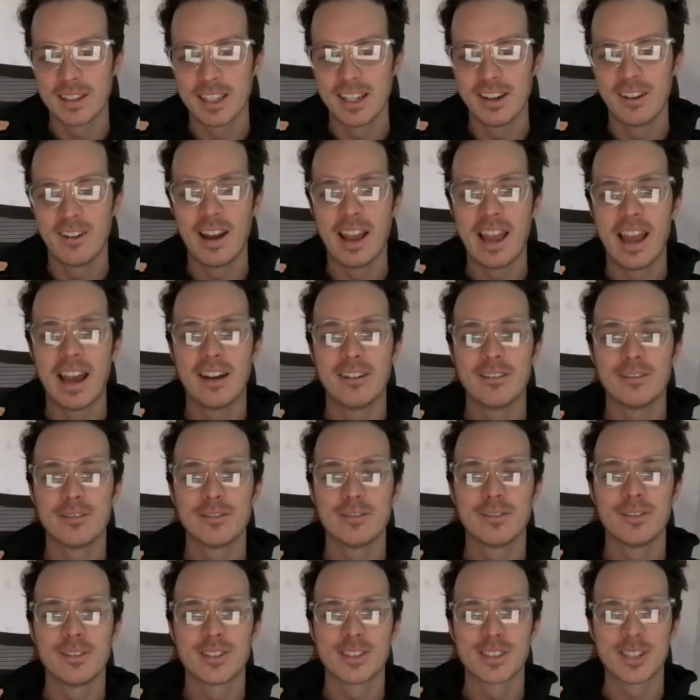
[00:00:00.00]
I have
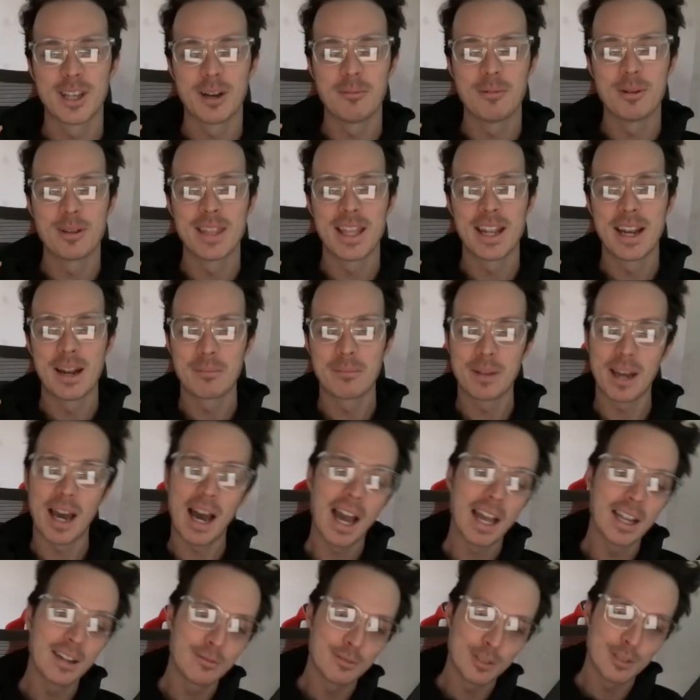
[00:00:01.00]
someone that I'm
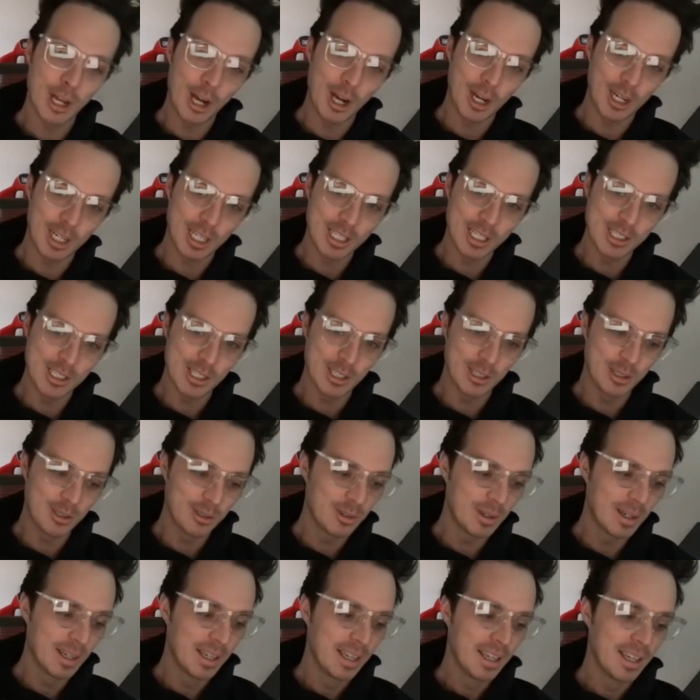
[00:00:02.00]
kind of talking
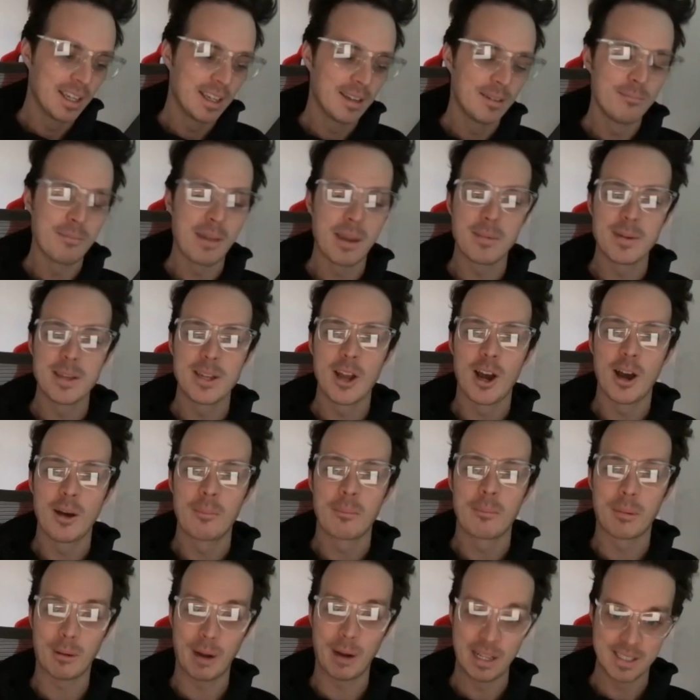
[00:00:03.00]
to, maybe not
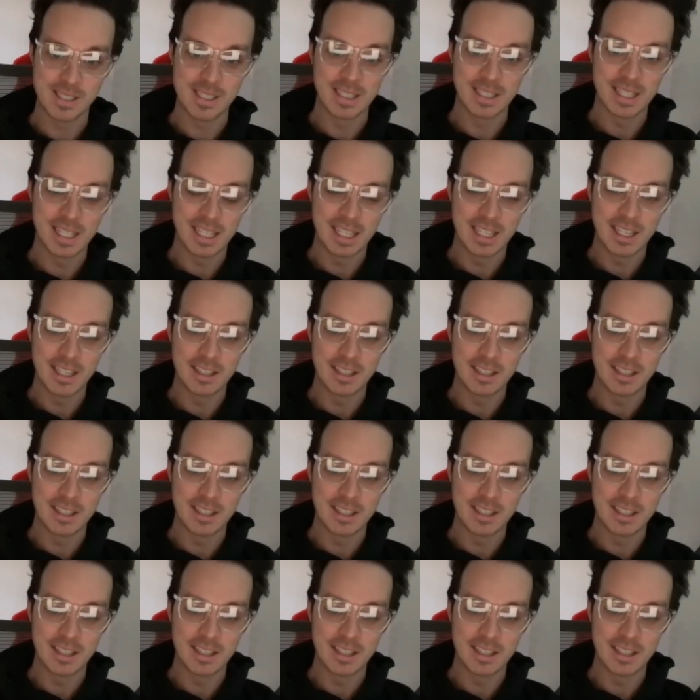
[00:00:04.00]
presently.